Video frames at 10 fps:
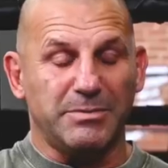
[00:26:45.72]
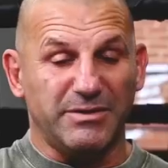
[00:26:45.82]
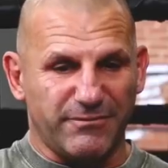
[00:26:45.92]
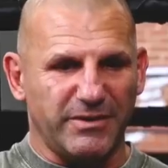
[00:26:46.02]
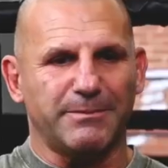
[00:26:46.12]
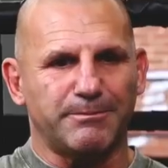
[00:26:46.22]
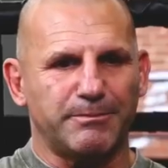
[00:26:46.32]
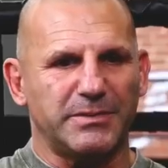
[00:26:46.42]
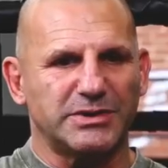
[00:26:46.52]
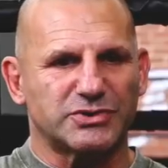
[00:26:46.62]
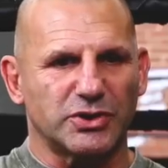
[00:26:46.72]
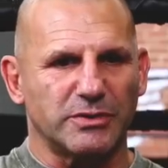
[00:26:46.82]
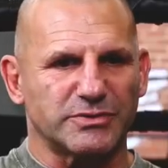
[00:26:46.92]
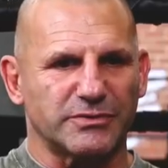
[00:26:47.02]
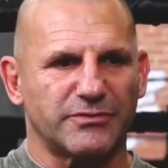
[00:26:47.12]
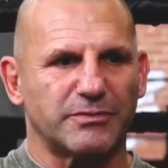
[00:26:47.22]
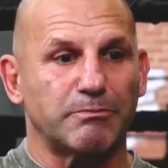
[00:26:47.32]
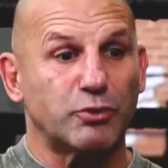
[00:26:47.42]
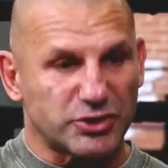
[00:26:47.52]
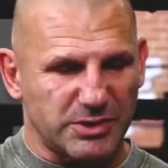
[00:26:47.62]
me flip in terms of
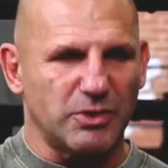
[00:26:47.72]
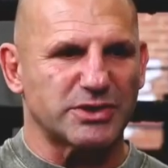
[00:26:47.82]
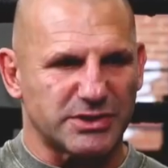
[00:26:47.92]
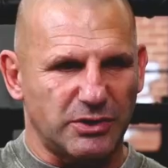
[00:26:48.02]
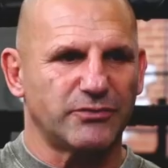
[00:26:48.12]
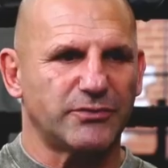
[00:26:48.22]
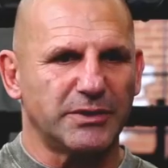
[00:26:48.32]
pushing myself.